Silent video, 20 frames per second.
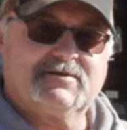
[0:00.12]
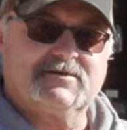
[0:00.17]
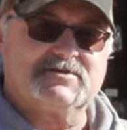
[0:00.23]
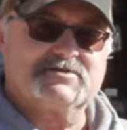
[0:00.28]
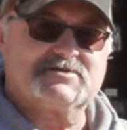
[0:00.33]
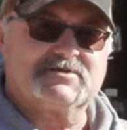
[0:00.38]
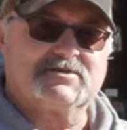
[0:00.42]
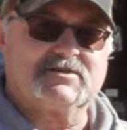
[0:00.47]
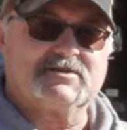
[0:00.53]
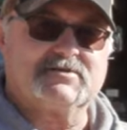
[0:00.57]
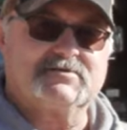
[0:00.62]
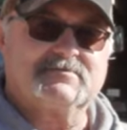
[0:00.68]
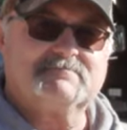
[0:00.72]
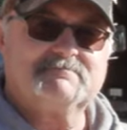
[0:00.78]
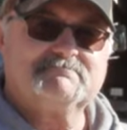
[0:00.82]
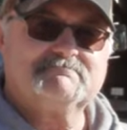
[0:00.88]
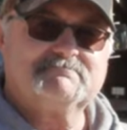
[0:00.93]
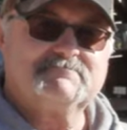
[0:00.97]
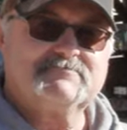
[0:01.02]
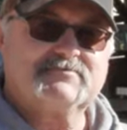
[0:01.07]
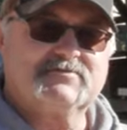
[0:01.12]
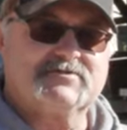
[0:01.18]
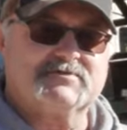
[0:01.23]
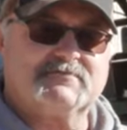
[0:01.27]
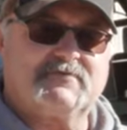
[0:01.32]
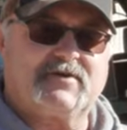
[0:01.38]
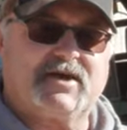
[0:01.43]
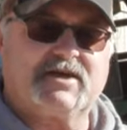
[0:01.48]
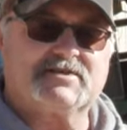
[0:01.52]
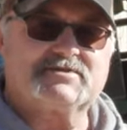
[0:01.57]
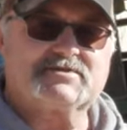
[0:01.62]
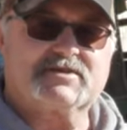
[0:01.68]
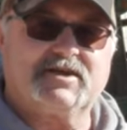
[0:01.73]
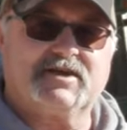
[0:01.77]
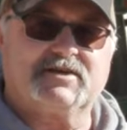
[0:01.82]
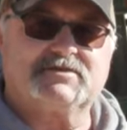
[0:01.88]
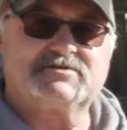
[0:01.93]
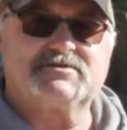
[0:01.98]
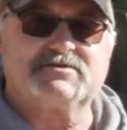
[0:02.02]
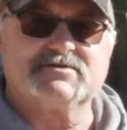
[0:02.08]
This thing, fast
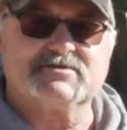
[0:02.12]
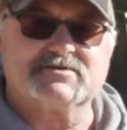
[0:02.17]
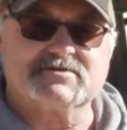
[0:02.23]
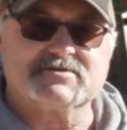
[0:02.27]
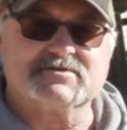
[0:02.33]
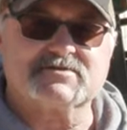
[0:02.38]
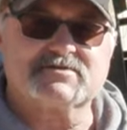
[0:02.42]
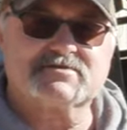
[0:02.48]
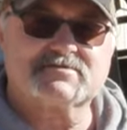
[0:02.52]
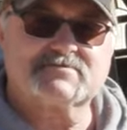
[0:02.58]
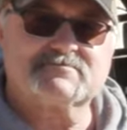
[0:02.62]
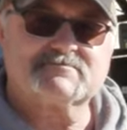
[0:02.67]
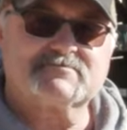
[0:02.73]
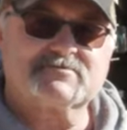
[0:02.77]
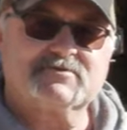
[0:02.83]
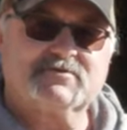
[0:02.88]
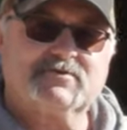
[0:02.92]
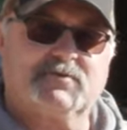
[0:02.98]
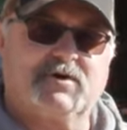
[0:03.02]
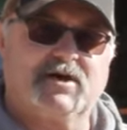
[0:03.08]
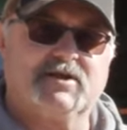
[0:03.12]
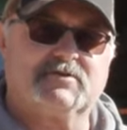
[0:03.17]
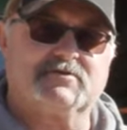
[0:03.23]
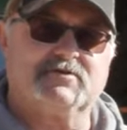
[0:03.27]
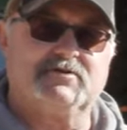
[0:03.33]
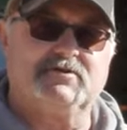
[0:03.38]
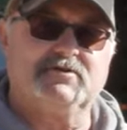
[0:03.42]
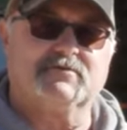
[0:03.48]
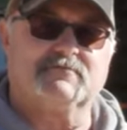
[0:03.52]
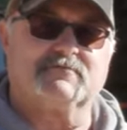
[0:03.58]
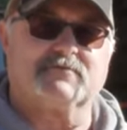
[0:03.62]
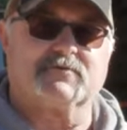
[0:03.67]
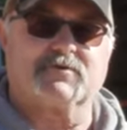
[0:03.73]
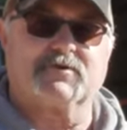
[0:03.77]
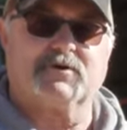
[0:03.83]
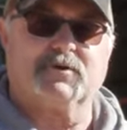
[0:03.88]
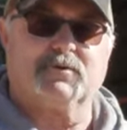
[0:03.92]
catch, is quite the deal for an